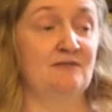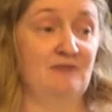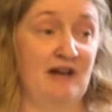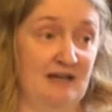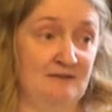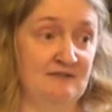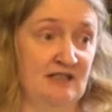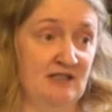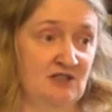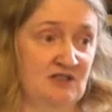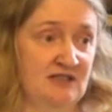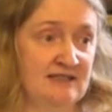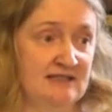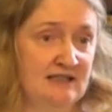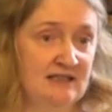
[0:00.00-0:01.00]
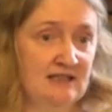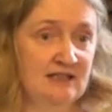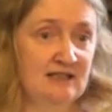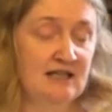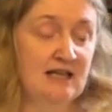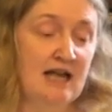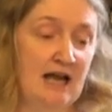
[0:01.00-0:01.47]
five ditches
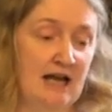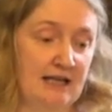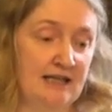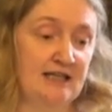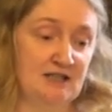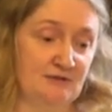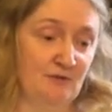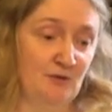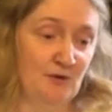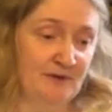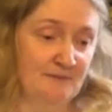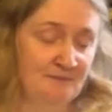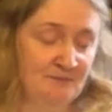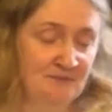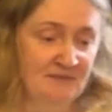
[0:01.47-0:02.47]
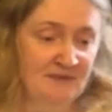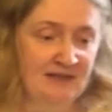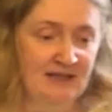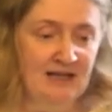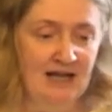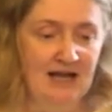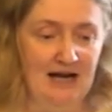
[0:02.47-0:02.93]
in this fort,
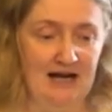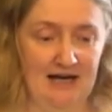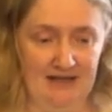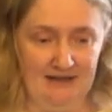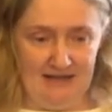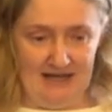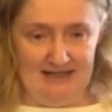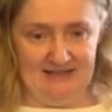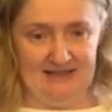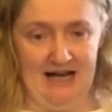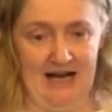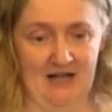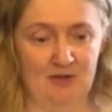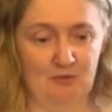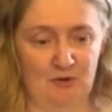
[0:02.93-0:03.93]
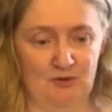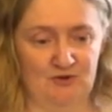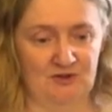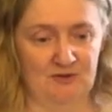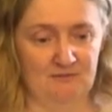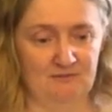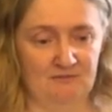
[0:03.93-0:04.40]
and that's at the
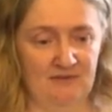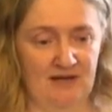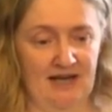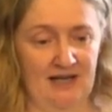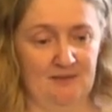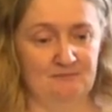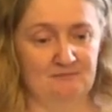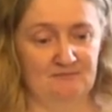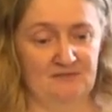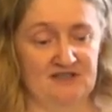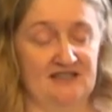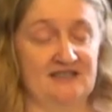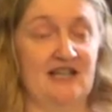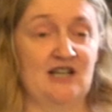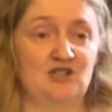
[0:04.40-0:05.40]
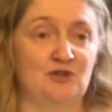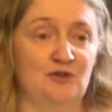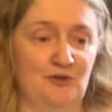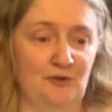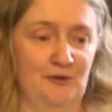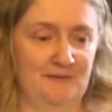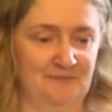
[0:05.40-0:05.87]
bottom, um, there's a section
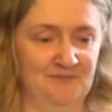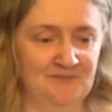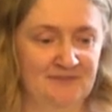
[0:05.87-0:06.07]
through it.